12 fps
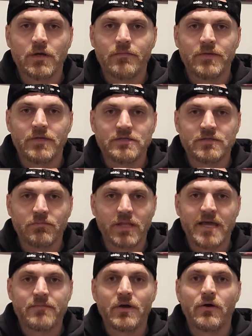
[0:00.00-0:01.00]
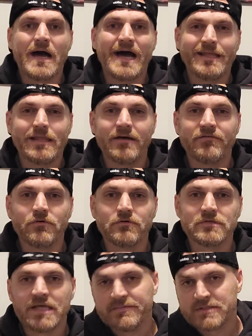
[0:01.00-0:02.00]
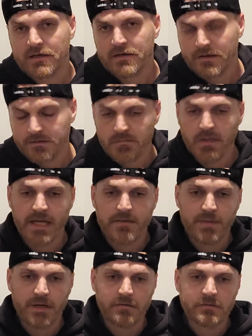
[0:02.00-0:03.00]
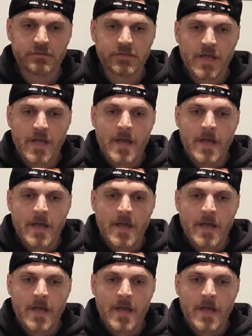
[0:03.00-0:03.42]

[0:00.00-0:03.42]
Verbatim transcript: I mean, he's a black belt, high level. Taps out other black belts.